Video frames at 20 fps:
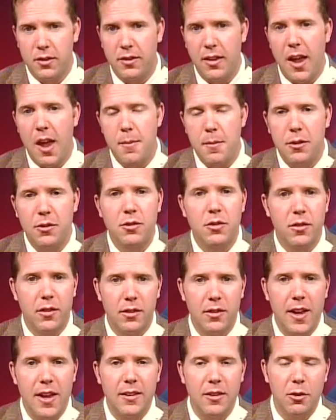damage to the
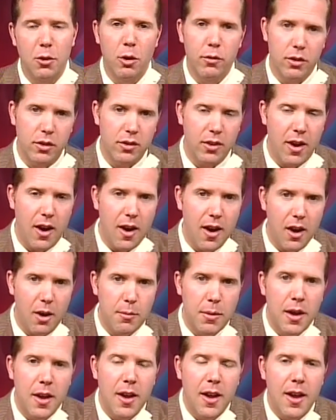tendon over
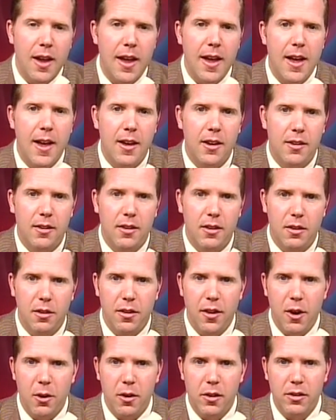time, and
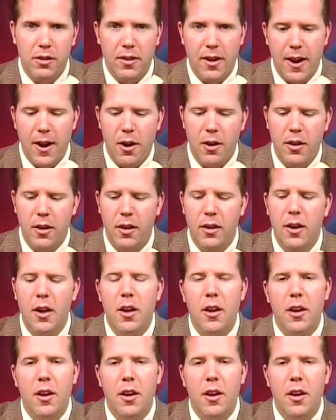there is an area